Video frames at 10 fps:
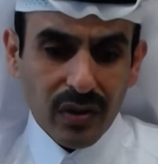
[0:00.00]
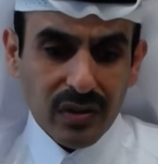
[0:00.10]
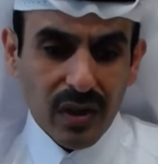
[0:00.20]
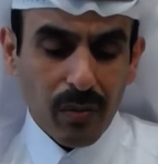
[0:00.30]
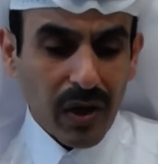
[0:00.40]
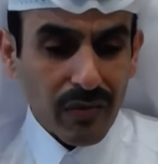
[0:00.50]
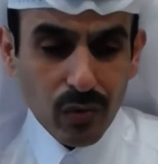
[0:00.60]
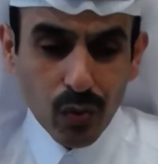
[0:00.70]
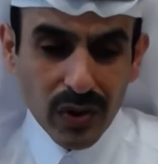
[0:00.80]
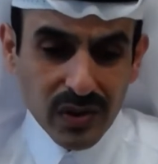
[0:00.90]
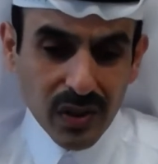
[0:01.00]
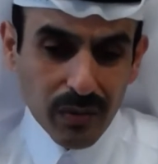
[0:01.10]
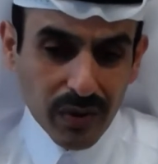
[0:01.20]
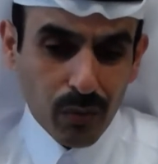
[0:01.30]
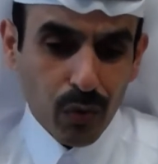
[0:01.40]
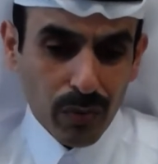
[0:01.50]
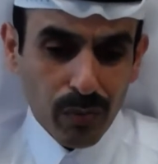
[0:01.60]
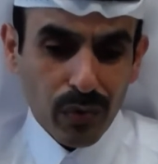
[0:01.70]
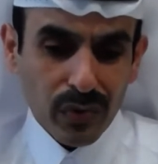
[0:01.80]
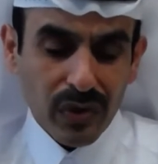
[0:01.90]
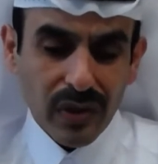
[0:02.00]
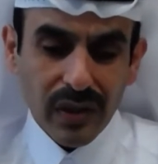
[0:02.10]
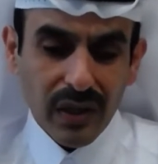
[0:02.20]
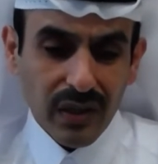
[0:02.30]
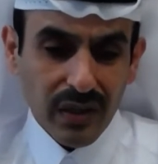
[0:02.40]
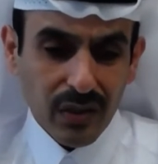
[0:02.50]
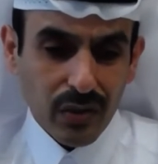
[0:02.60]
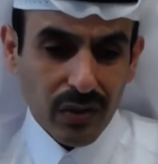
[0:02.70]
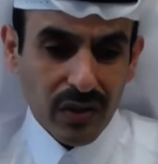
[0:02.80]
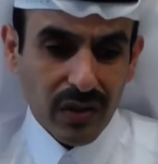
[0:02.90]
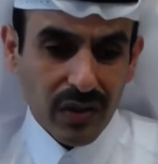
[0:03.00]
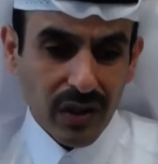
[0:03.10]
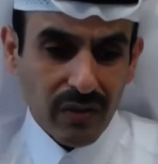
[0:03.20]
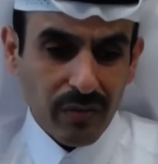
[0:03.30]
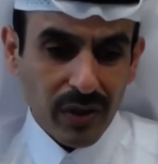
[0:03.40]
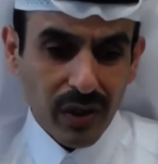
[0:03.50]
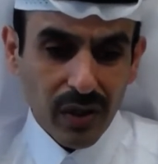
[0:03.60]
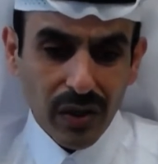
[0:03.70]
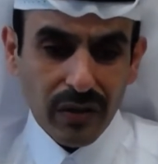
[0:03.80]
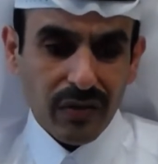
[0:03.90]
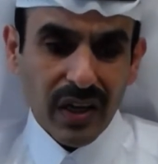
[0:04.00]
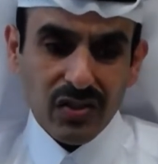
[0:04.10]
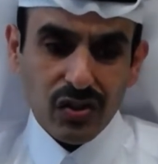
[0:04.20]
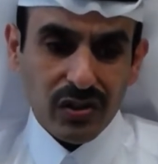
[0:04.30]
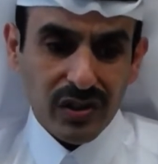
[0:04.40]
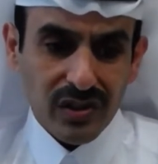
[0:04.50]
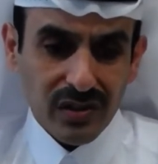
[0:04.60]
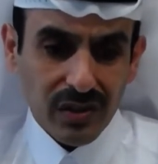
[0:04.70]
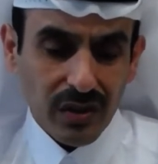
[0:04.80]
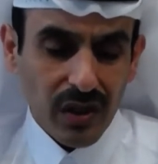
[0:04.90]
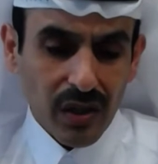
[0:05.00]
some loved ones. I mean, more importantly, I think there have been a lot of casualties, and